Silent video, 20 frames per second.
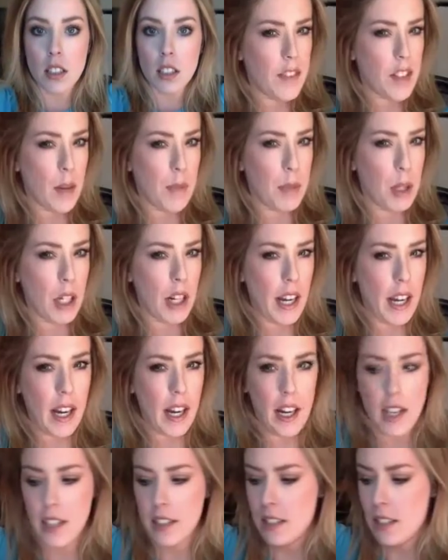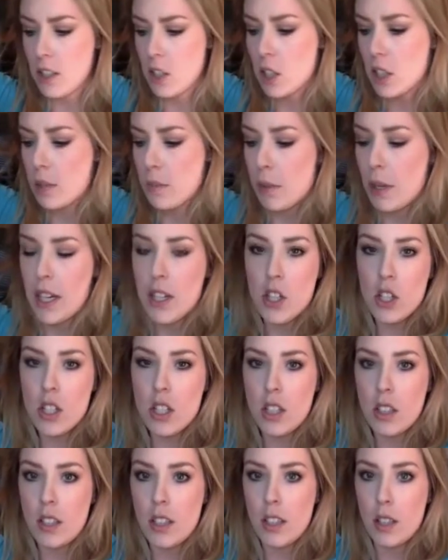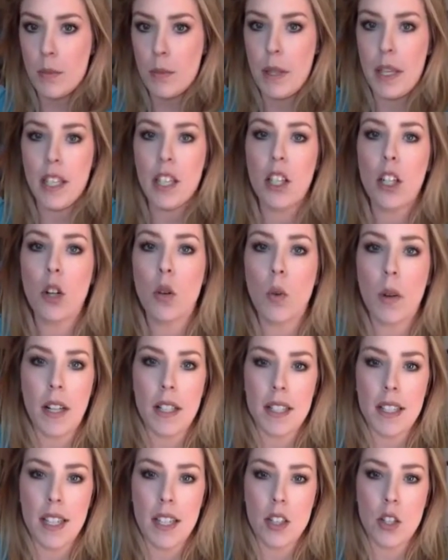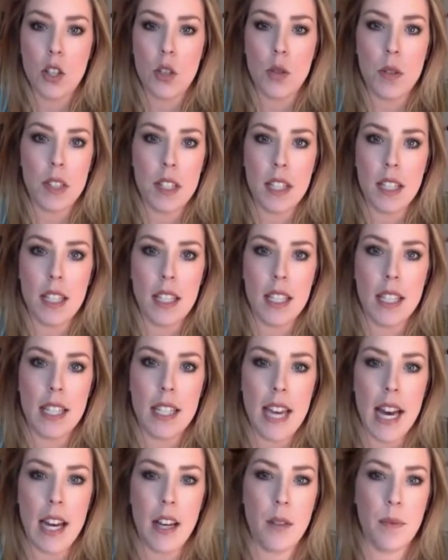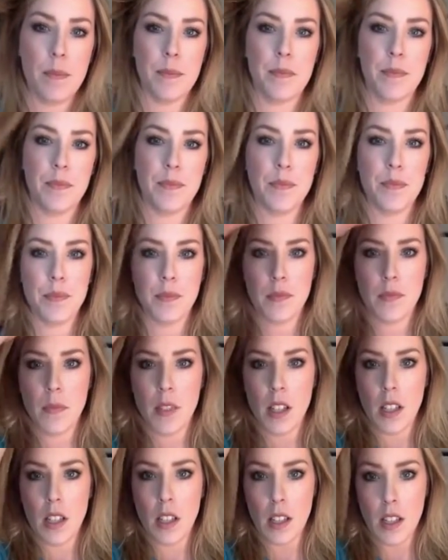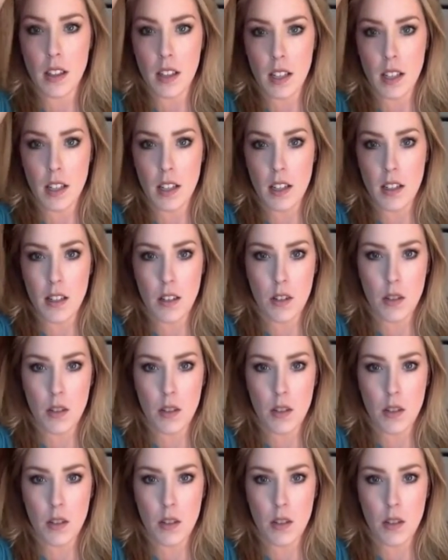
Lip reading: Lift up your hair and just spray just a little bit. You don't want it to get too sticky yet. And then